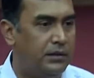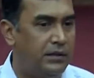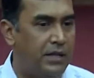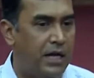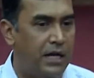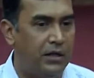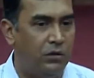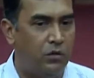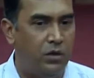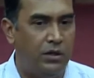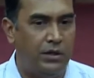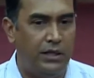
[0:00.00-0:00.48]

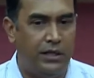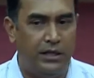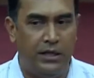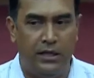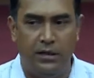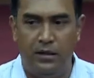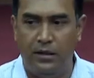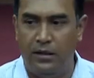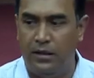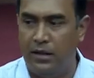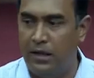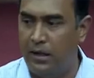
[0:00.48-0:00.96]
calculated
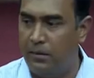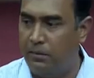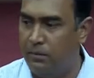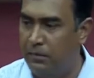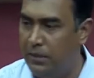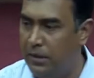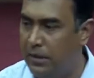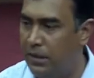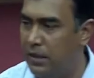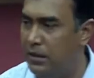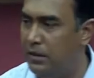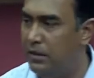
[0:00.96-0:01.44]
in
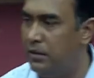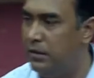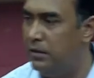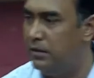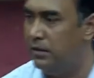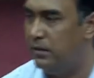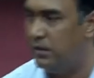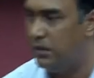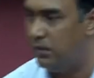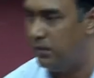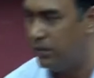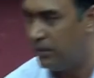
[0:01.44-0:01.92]
MB and
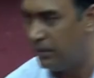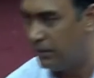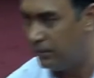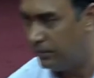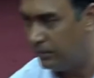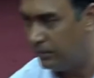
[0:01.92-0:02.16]
GB.